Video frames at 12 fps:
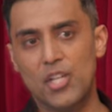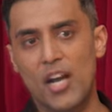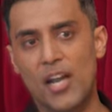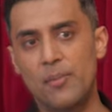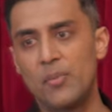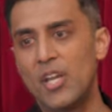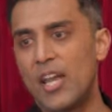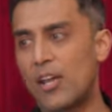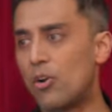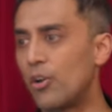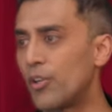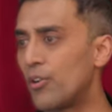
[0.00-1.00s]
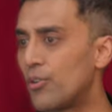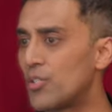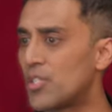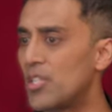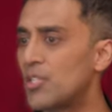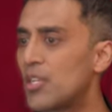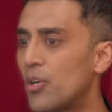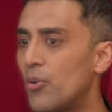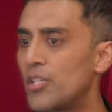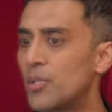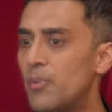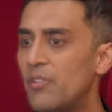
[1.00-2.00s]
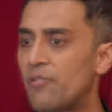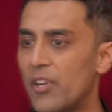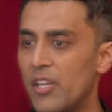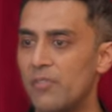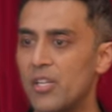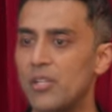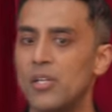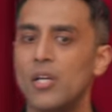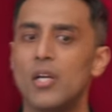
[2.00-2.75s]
time and all your sins are going to be forgiven